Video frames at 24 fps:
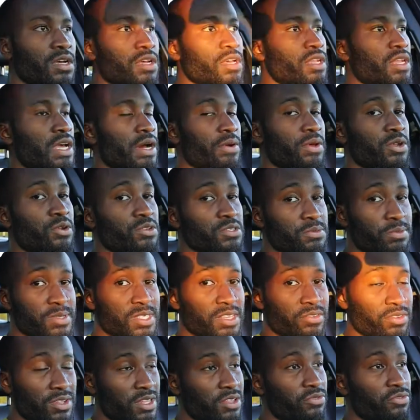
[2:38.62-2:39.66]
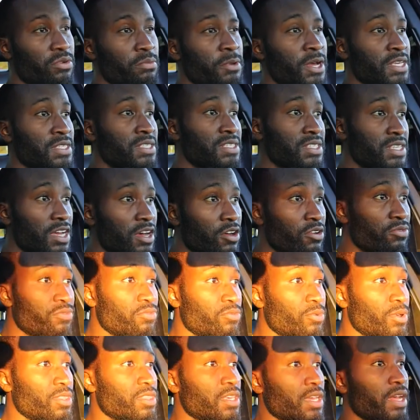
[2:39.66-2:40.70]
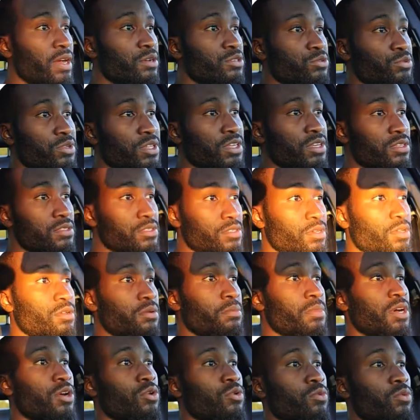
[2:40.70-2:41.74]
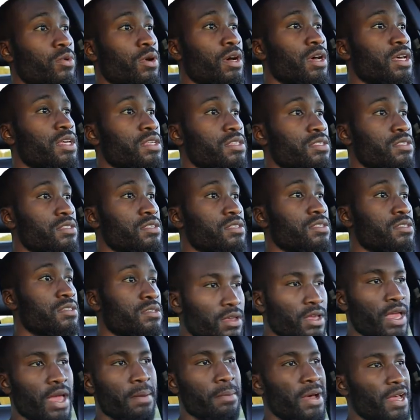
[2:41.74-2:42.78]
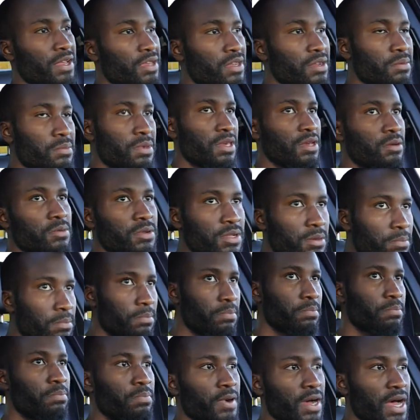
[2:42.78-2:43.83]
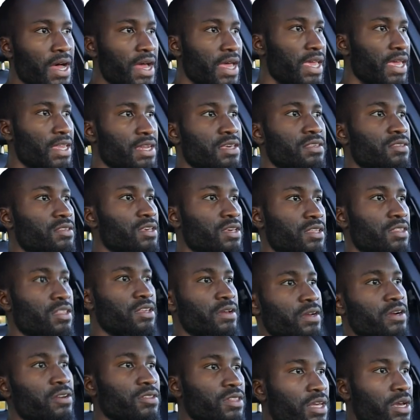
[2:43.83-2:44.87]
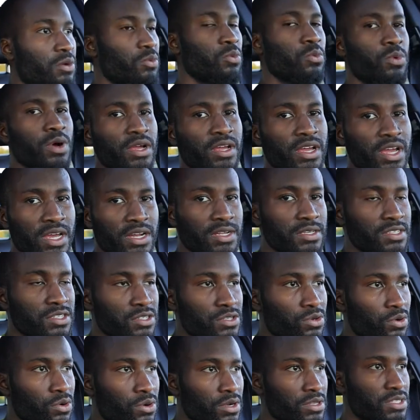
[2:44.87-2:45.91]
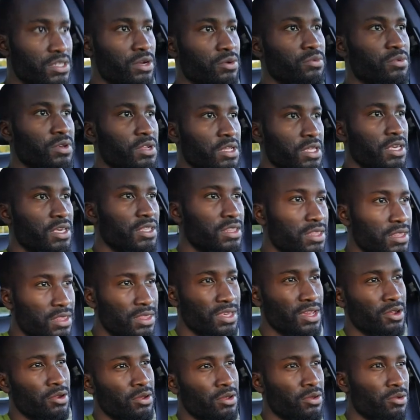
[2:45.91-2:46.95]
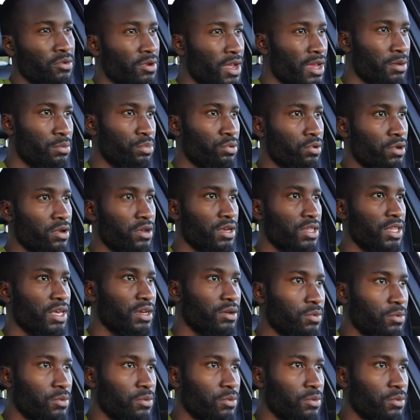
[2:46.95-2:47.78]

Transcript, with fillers: Now I know specifically for myself, one thing I was really concerned about was, am I gonna be able to buy anything there? Like what kind of stores are really there in Grande Prairie? Like